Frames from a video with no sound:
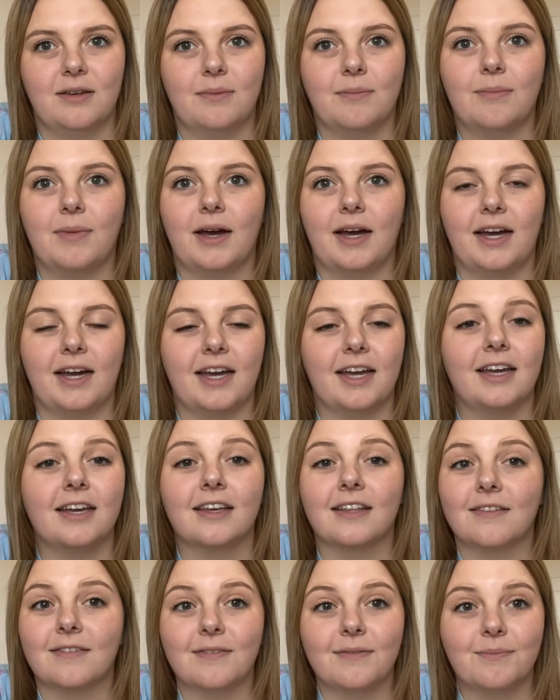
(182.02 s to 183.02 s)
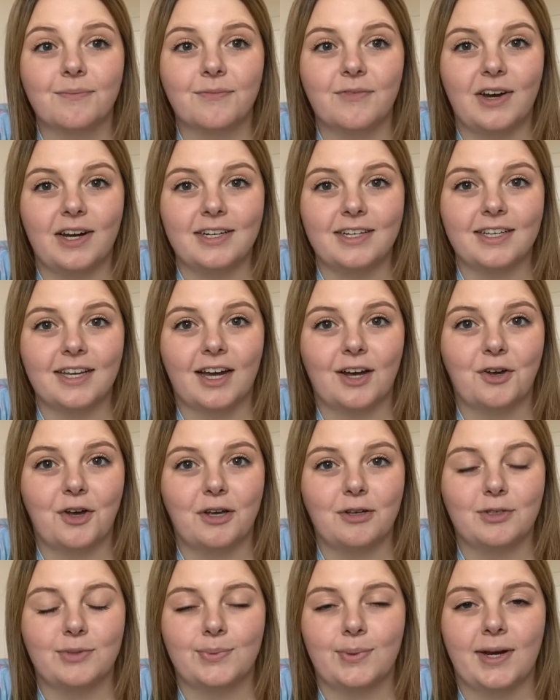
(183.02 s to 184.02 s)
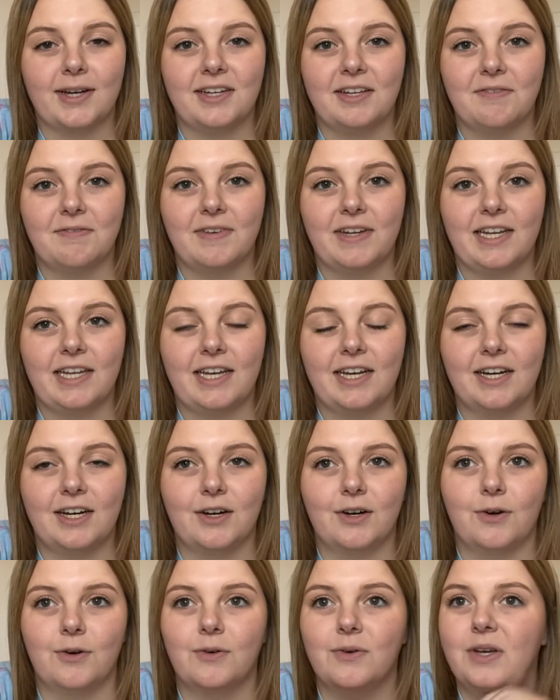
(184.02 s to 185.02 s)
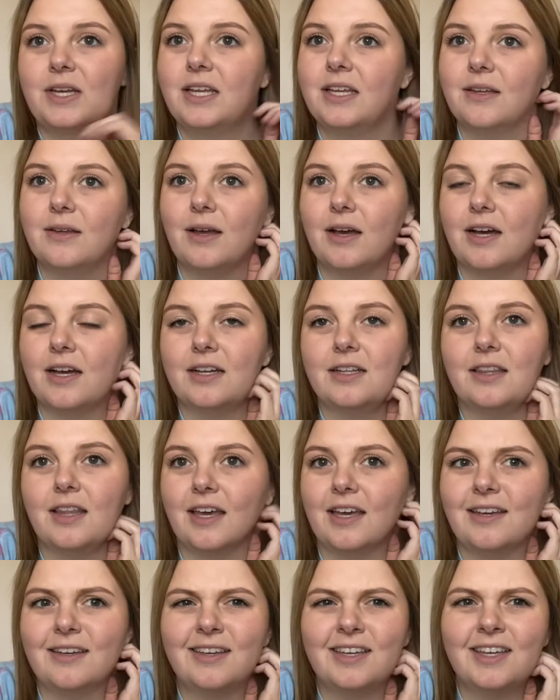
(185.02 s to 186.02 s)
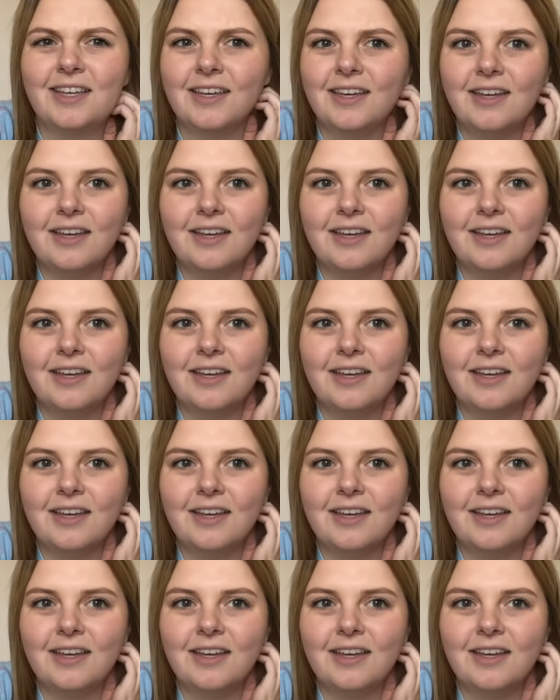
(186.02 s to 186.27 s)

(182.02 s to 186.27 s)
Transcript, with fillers: my finding out I was pregnant video like